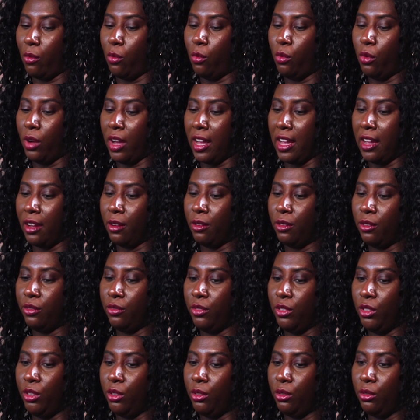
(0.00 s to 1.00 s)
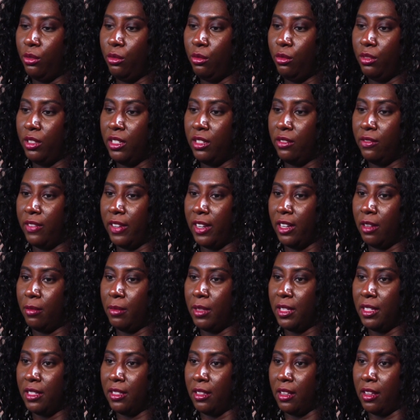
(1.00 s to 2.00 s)
How have you
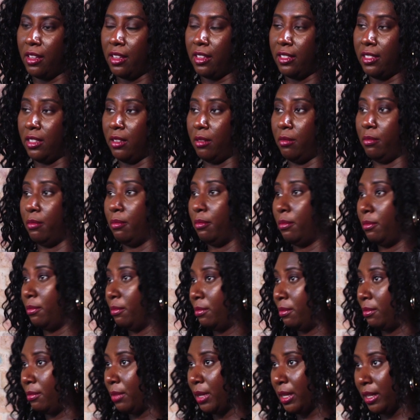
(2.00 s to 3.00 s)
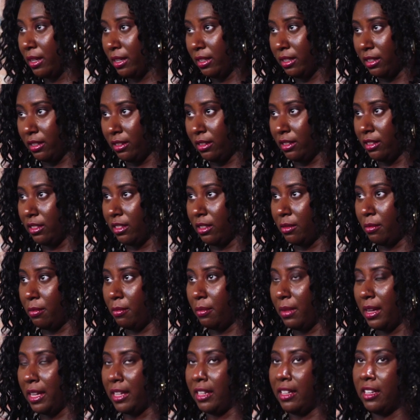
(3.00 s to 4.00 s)
developed as a person, as a
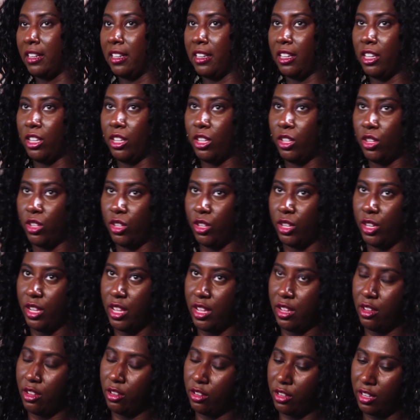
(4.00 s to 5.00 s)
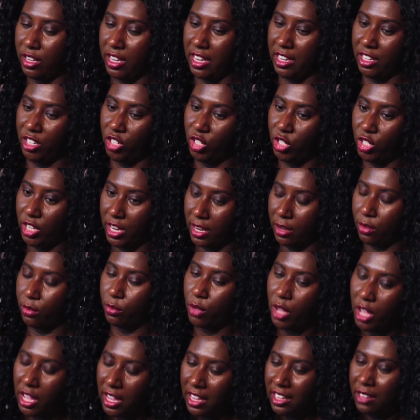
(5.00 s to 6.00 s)
man, in shape,
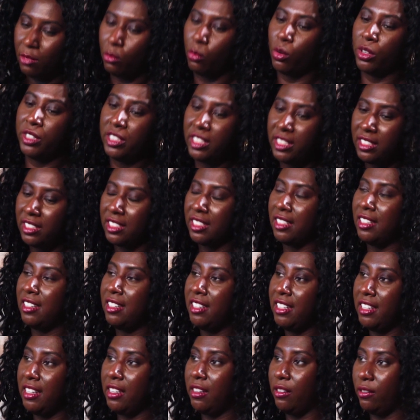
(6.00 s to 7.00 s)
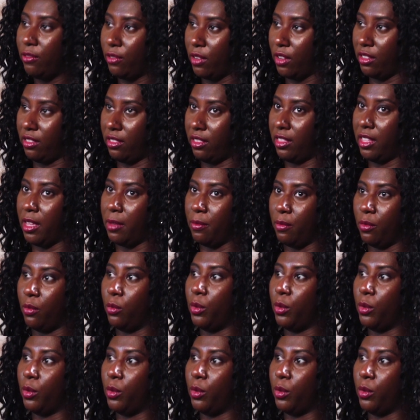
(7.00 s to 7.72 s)
wanting to leave them